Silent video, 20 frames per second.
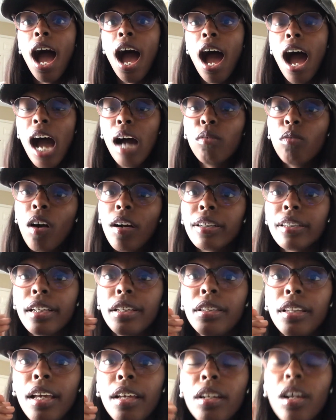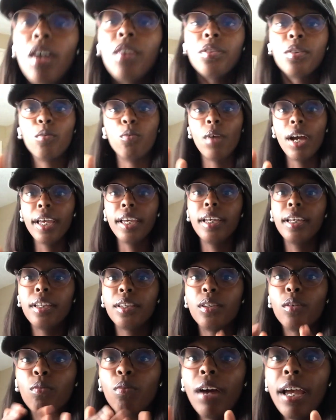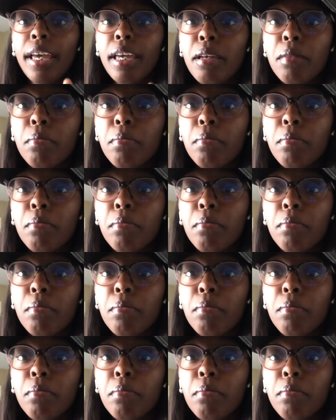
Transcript: I walked in that. The way